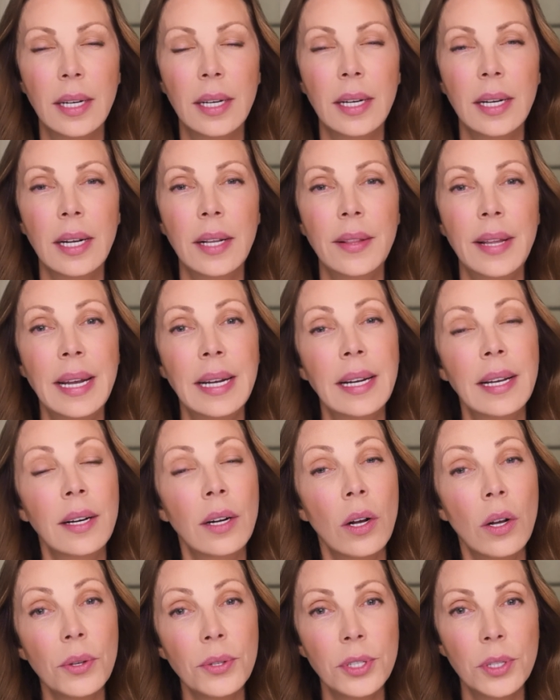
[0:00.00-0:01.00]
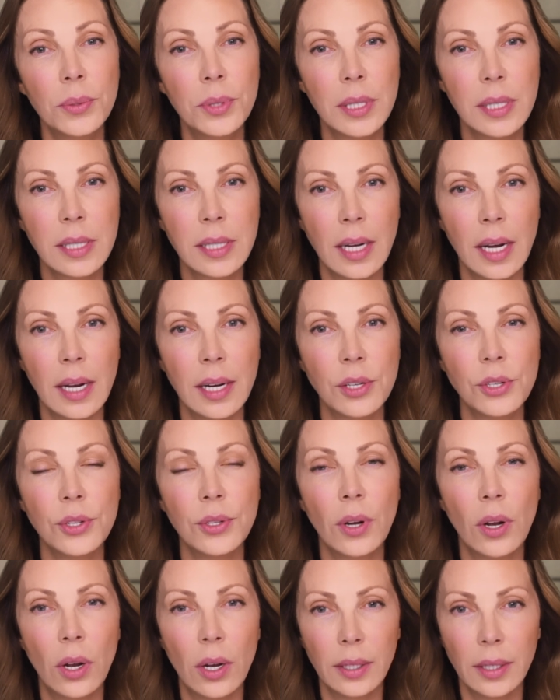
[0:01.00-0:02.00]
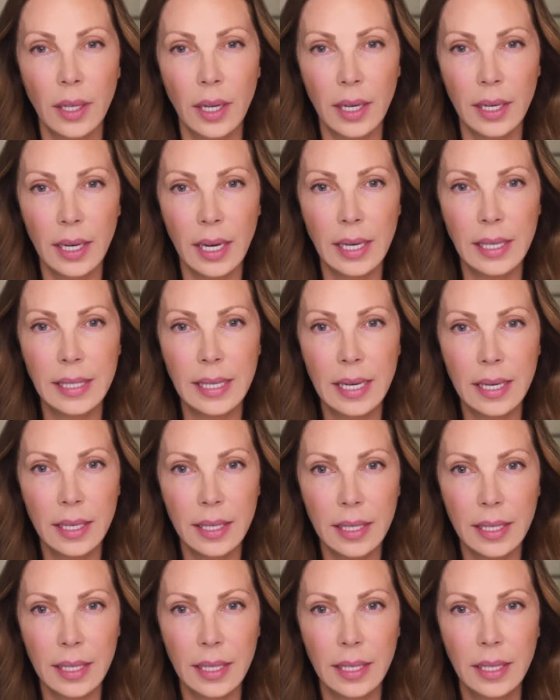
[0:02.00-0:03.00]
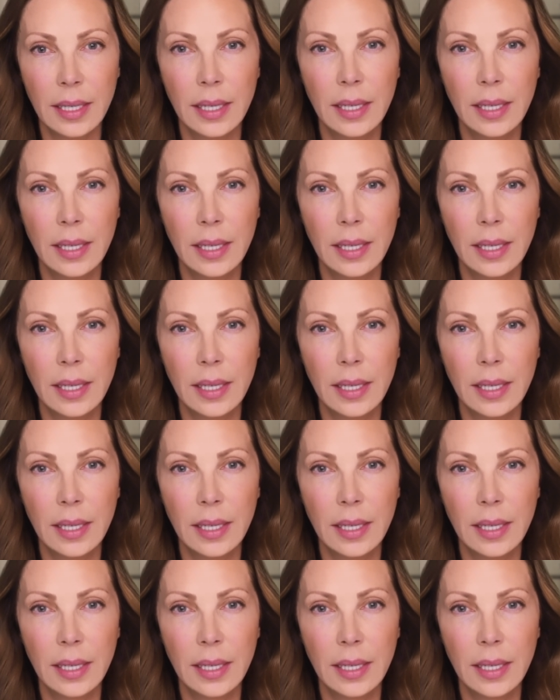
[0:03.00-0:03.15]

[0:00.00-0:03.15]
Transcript: and they can also disguise your online identity.